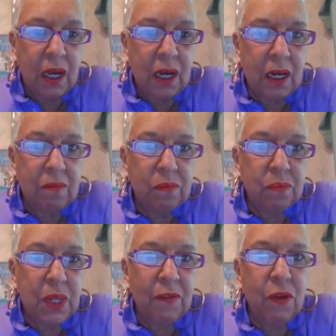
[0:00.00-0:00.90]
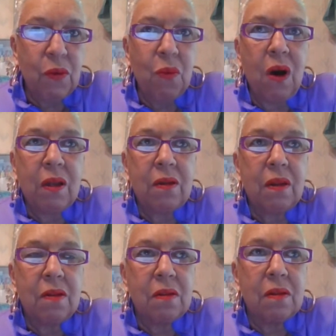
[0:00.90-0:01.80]
um, if you want
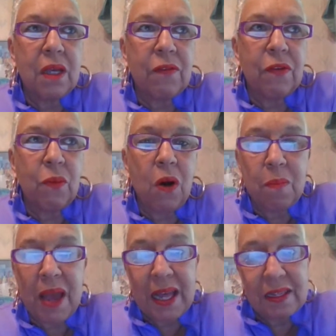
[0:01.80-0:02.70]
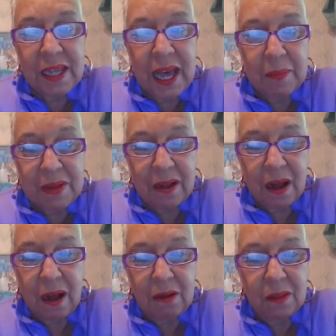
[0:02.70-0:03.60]
if you want manscapes, I
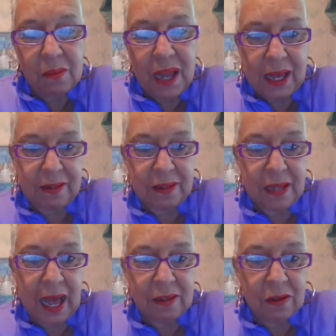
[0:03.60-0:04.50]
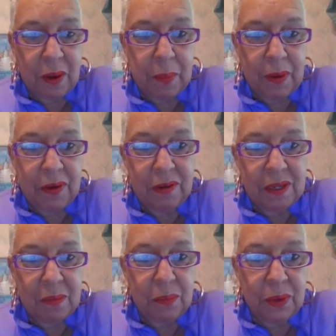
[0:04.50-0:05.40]
call them like skyscrapers
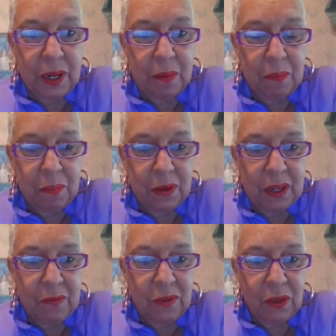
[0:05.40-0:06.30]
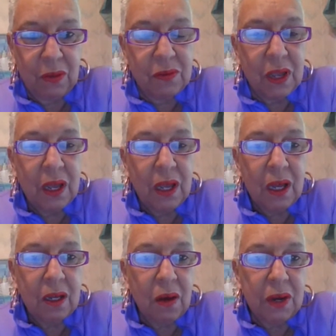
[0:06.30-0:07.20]
and pretty, pretty views,
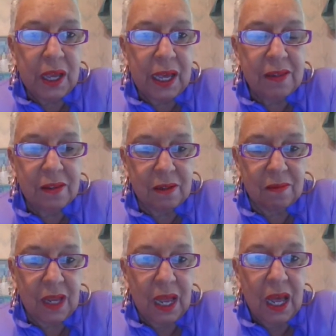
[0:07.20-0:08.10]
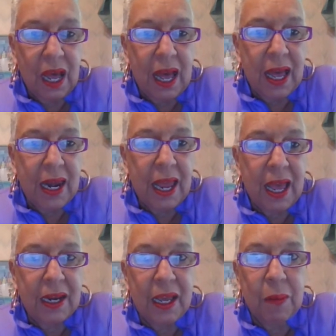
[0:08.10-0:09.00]
go to Kingston and mm-hmm.
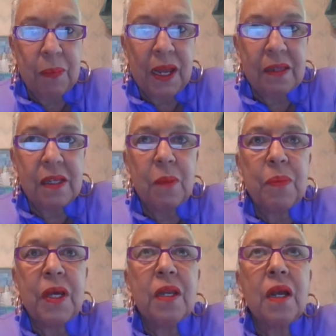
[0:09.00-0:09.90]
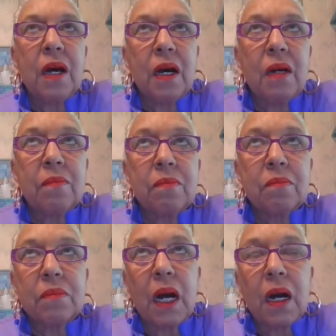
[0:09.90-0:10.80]
and get a place up in
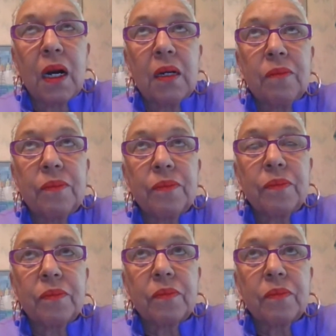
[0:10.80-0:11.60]
um um